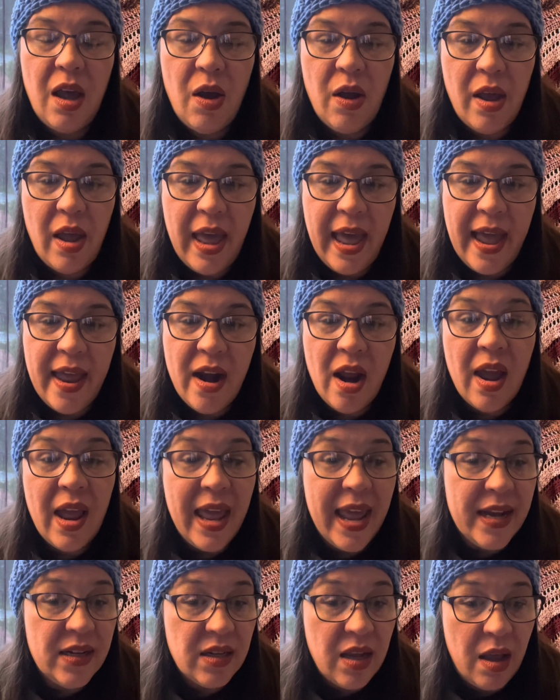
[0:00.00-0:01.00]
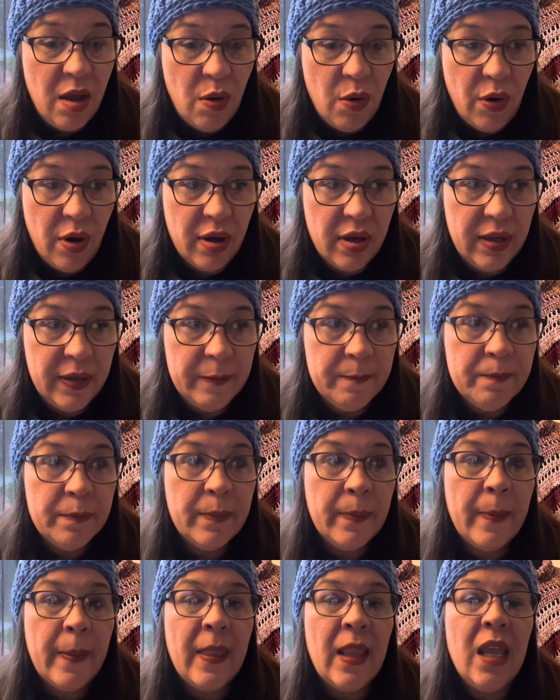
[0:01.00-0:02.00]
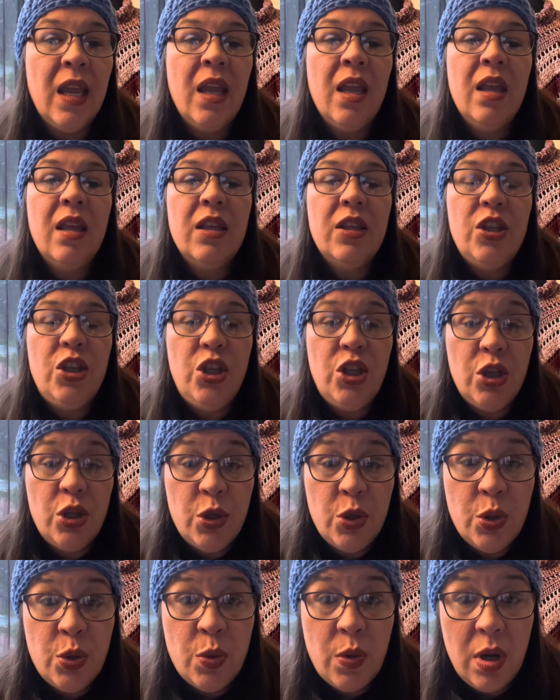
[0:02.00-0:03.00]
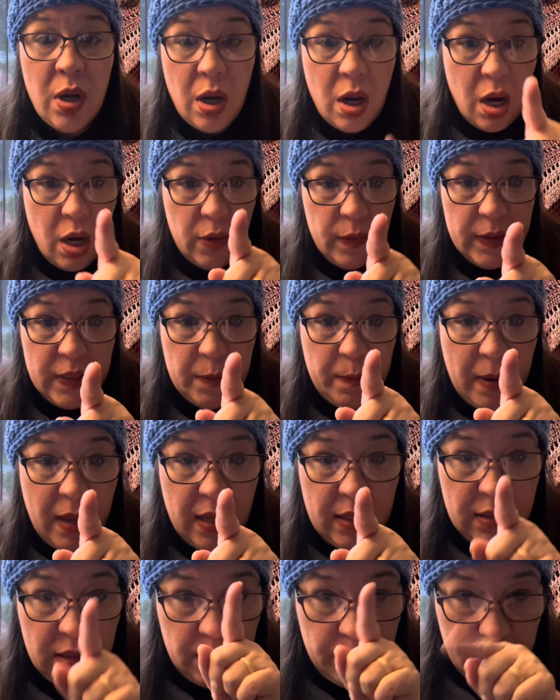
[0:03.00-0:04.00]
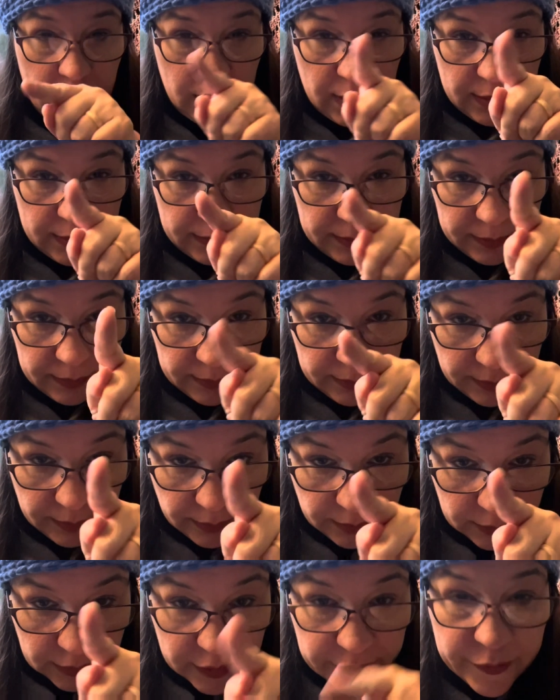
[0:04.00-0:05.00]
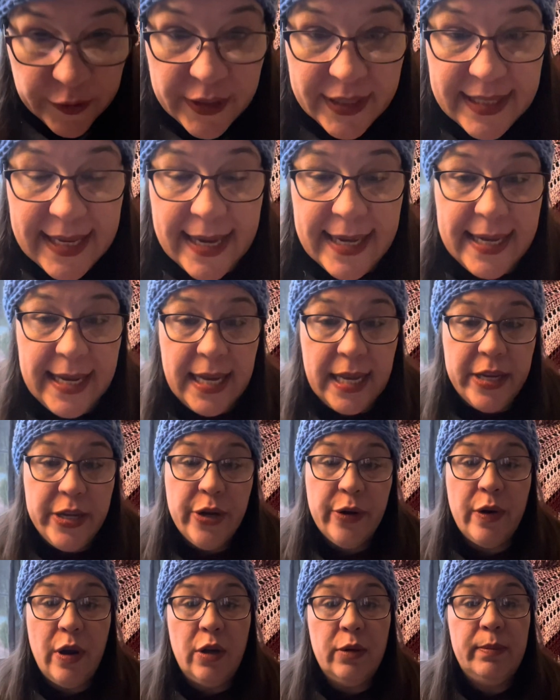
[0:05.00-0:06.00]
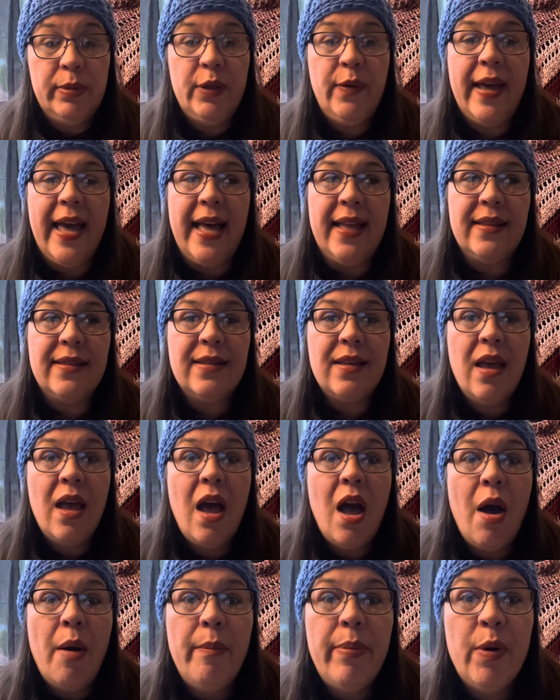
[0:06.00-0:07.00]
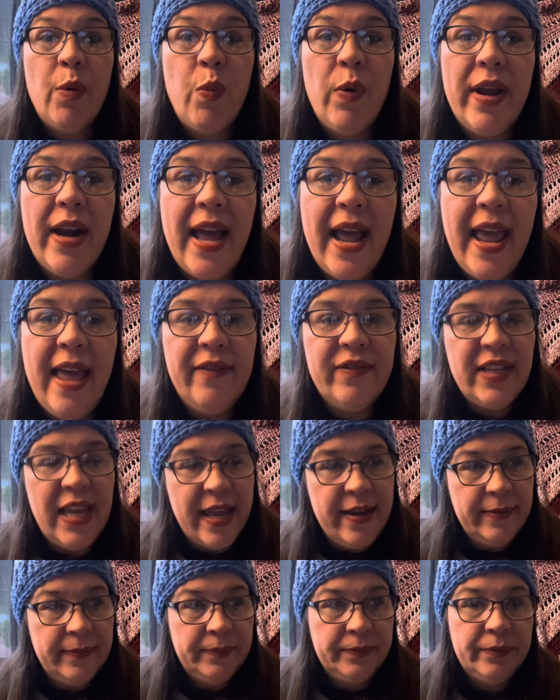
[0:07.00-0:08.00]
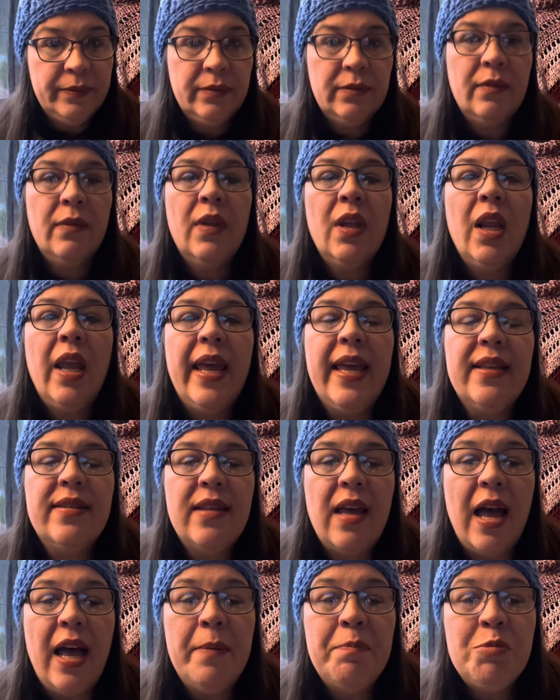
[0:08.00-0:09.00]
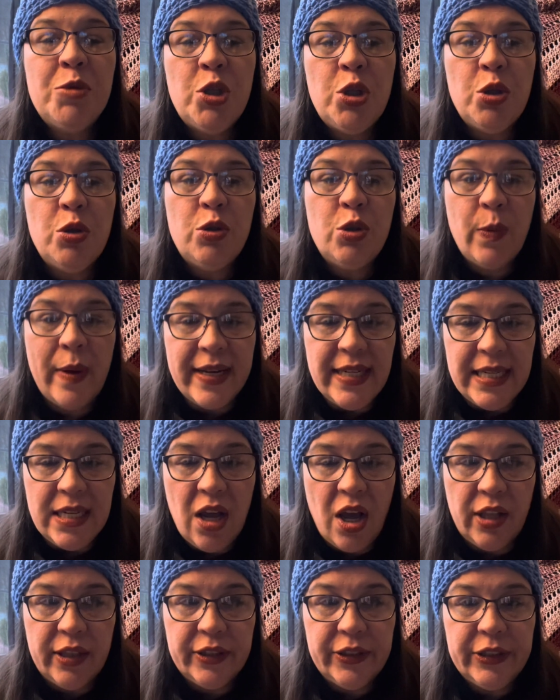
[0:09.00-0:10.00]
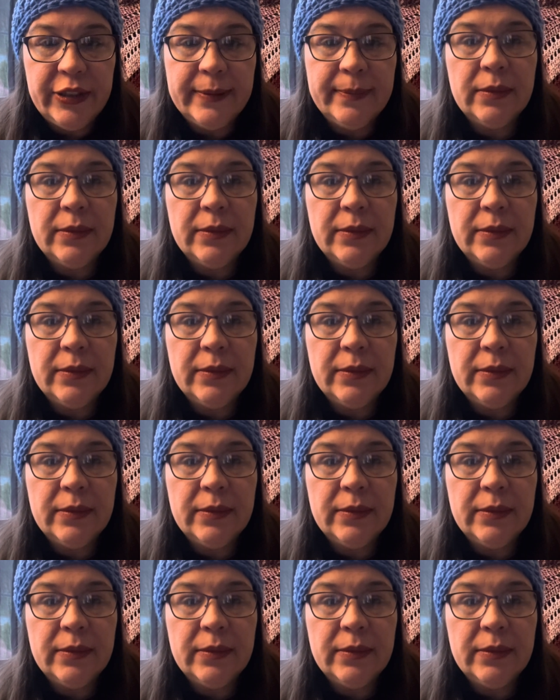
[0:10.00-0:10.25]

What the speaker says: hatnothate.org. You are responsible for sending in your own blue hats. But what I have done is up to $20.